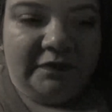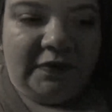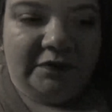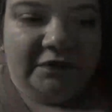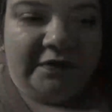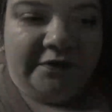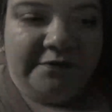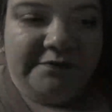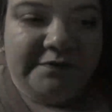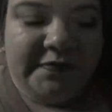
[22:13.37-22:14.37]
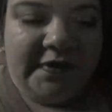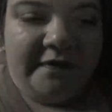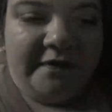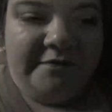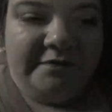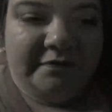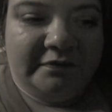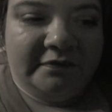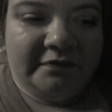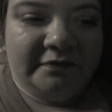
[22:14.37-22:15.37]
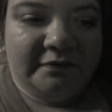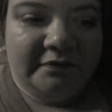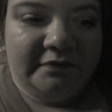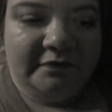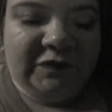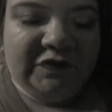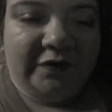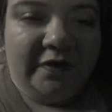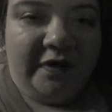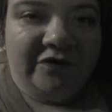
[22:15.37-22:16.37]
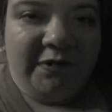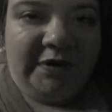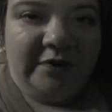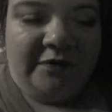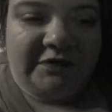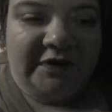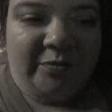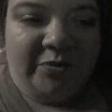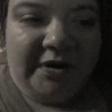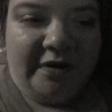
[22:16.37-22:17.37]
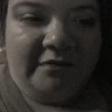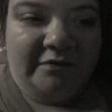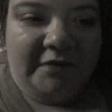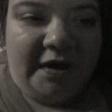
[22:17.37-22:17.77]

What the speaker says: So, it's a little hard for me to go to sleep right now.